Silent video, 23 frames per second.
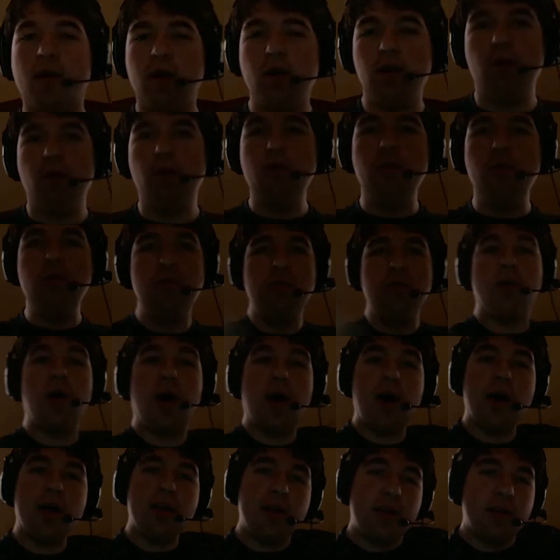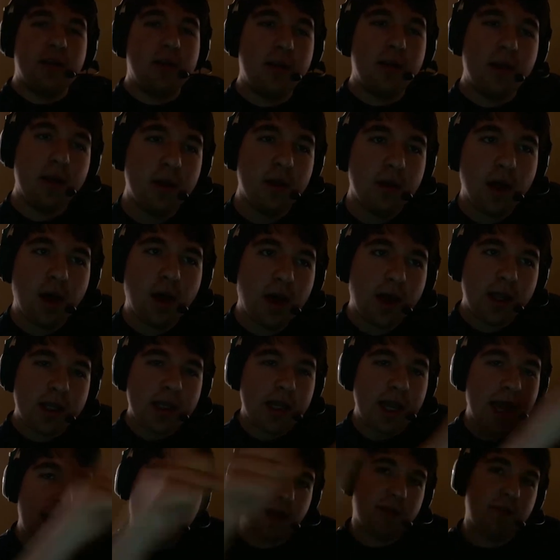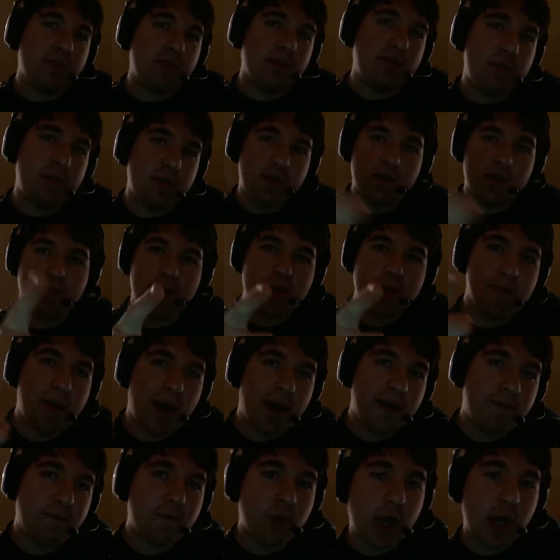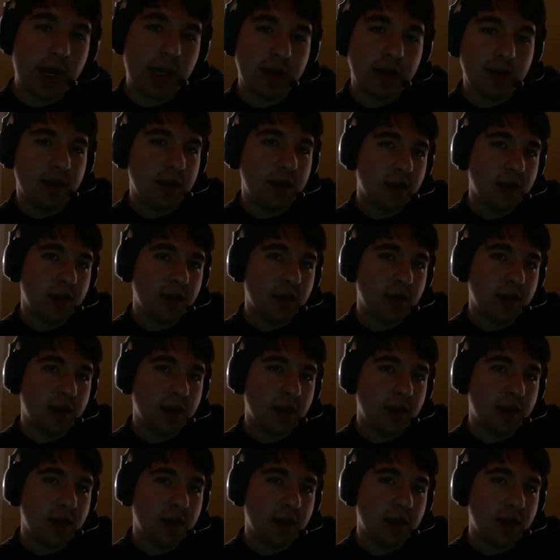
Who un unasked to be my friend?